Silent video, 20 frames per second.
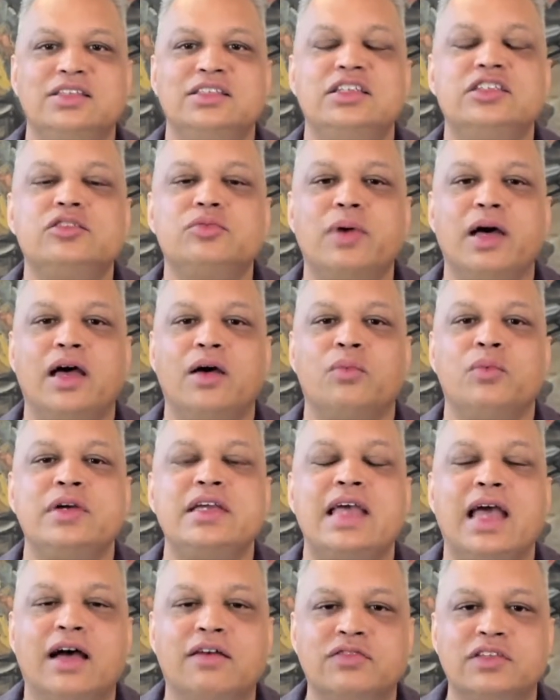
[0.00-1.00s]
is where we
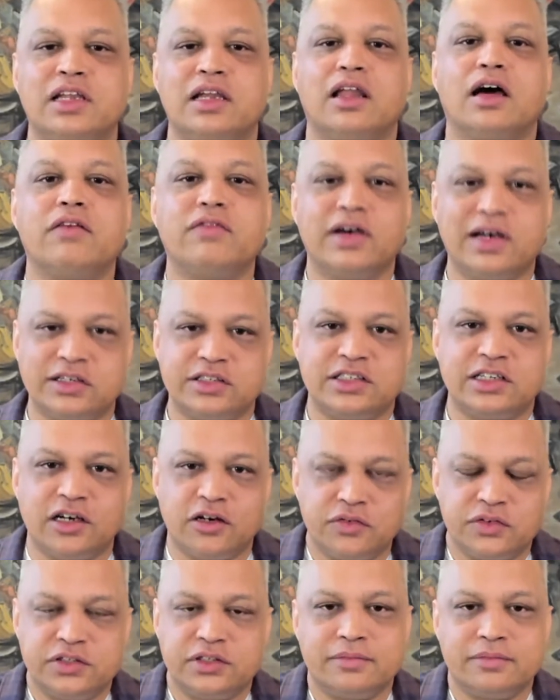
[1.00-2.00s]
have to love
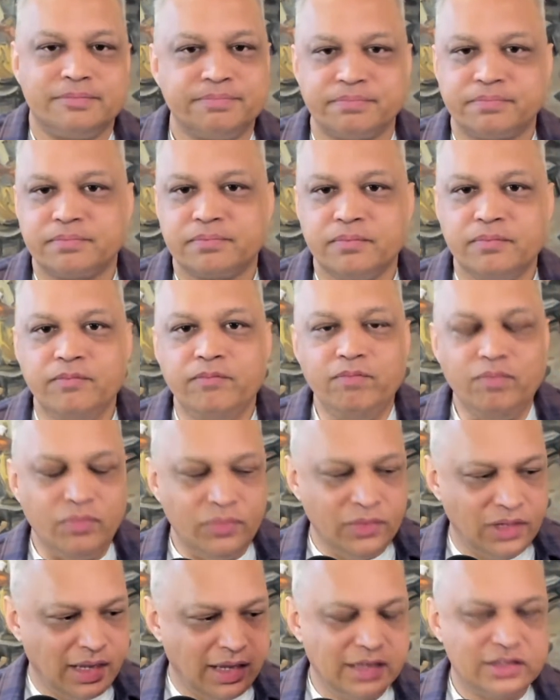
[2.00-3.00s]
ourselves.
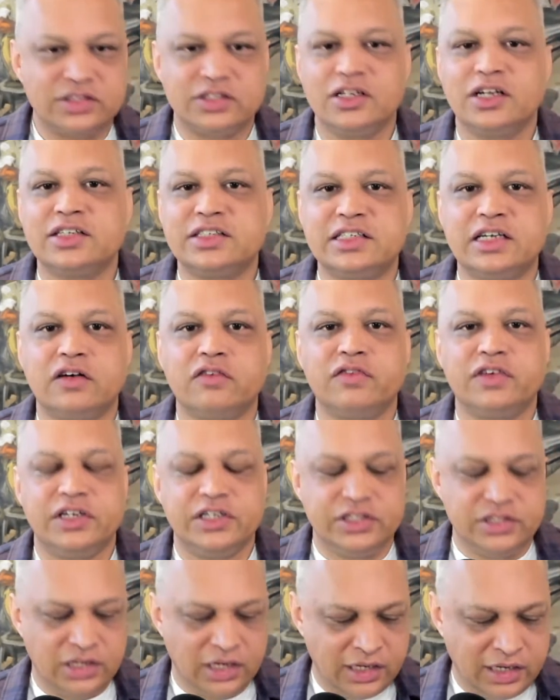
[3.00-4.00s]
It's not
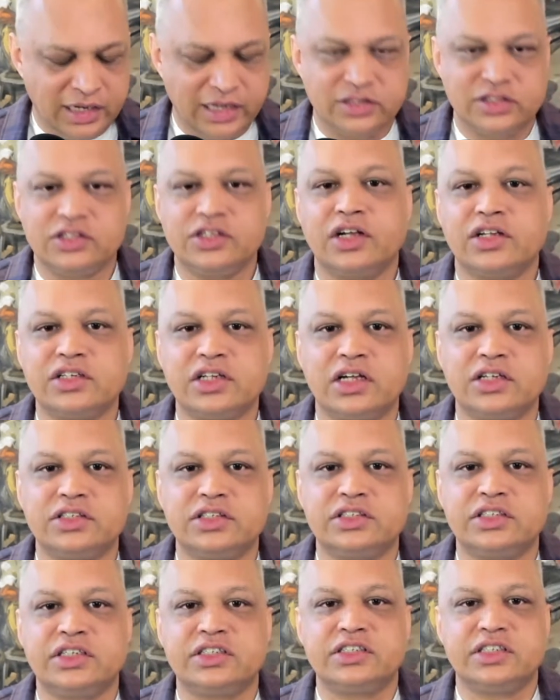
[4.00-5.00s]
selfish. It's not
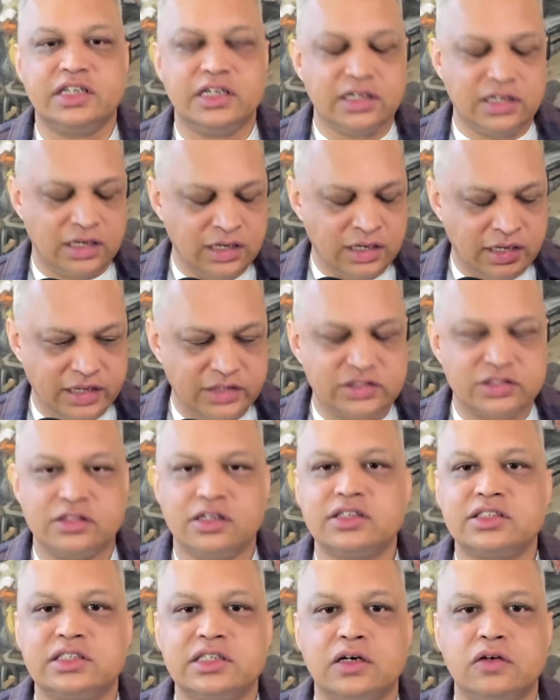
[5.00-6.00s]
narcissistic. It's
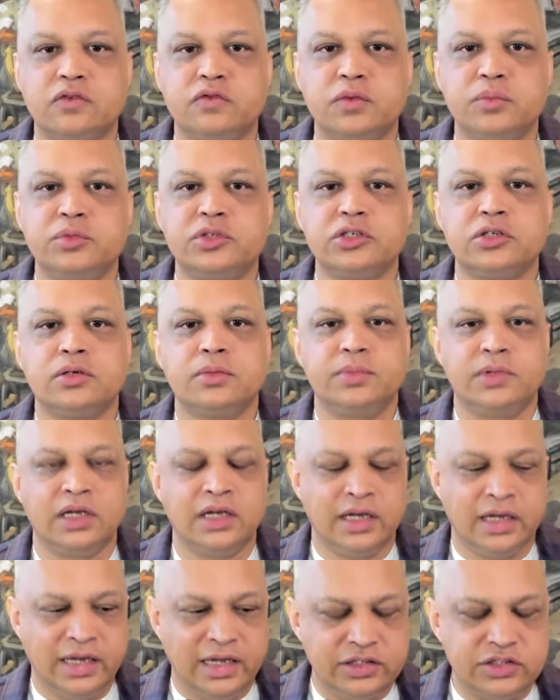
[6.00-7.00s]
not self-absorbed.
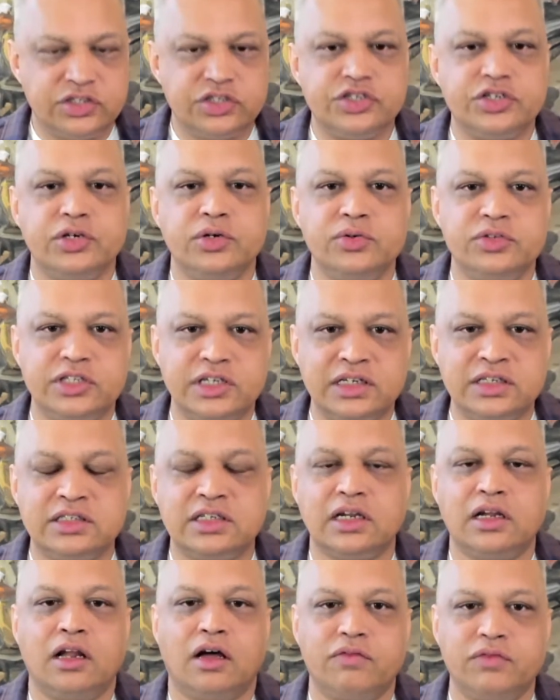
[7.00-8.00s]
It's choosing to
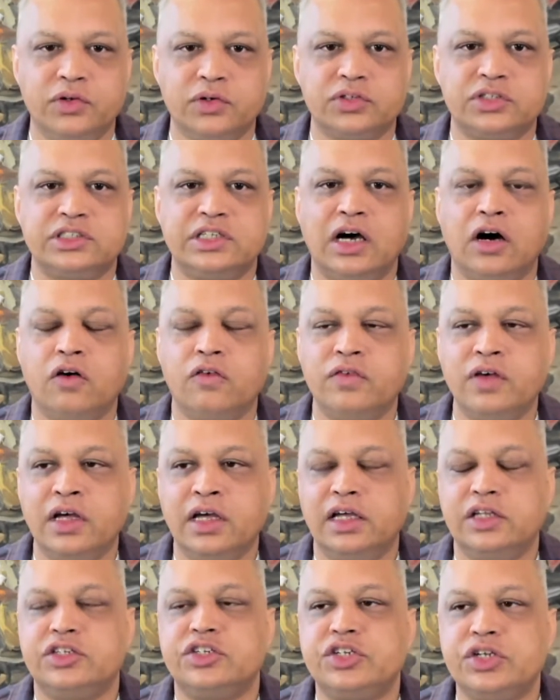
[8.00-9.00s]
love yourself.
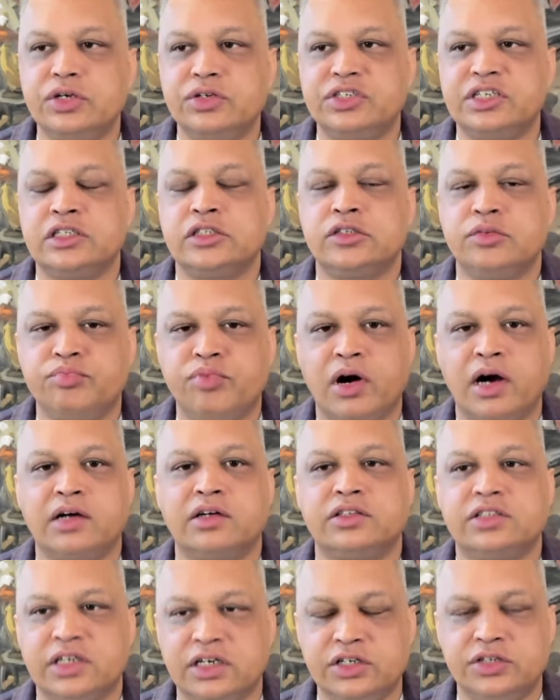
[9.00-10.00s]
It's choosing to
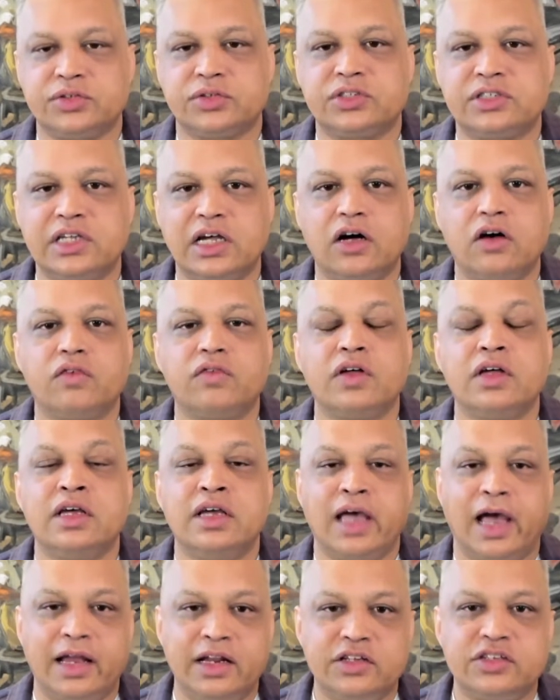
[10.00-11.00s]
prioritize yourself.
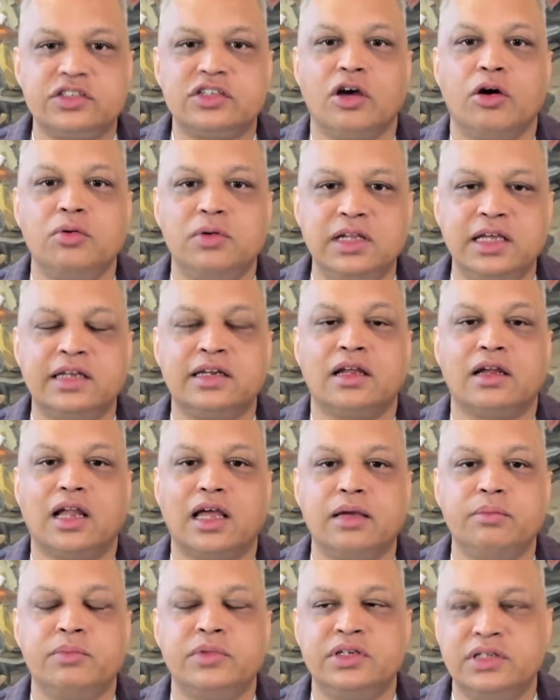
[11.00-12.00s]
And it's totally in
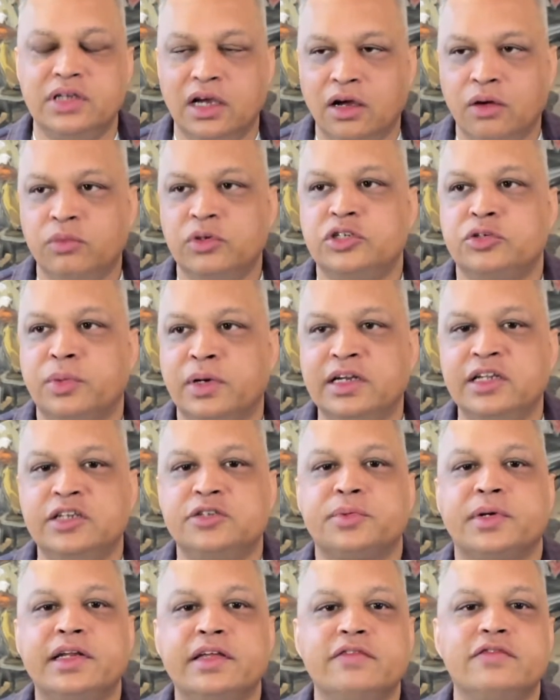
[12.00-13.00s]
alignment with
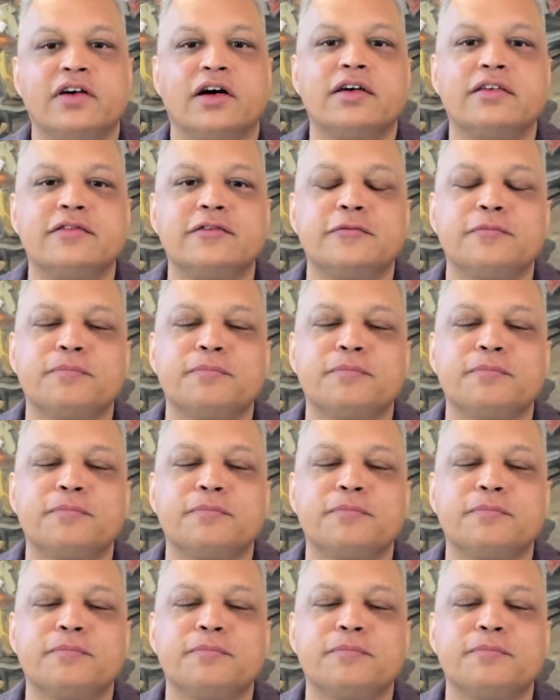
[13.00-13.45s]
2025.